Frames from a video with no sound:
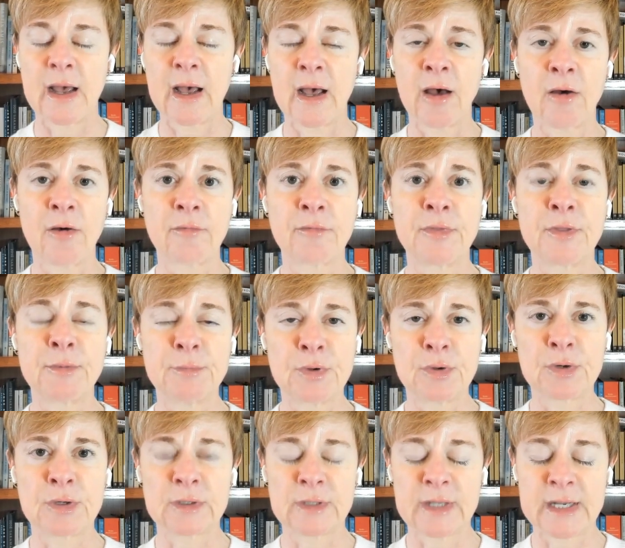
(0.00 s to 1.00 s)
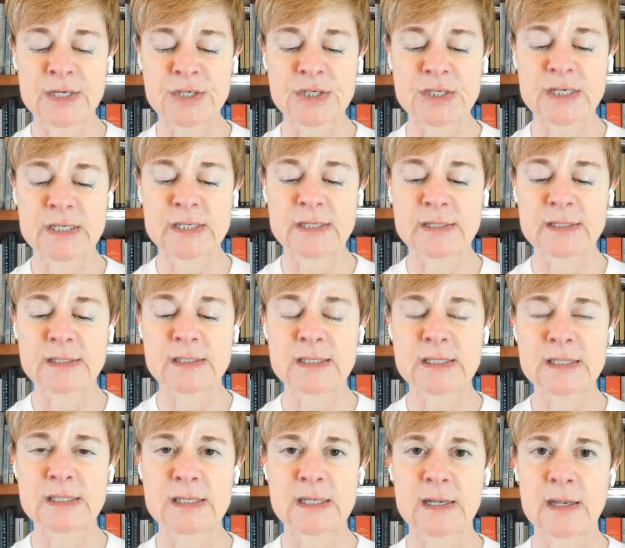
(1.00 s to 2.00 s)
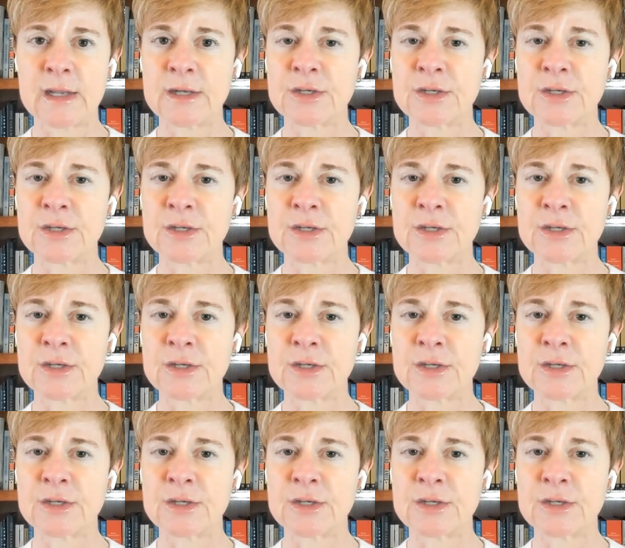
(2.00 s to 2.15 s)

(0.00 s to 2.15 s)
of the mutilations.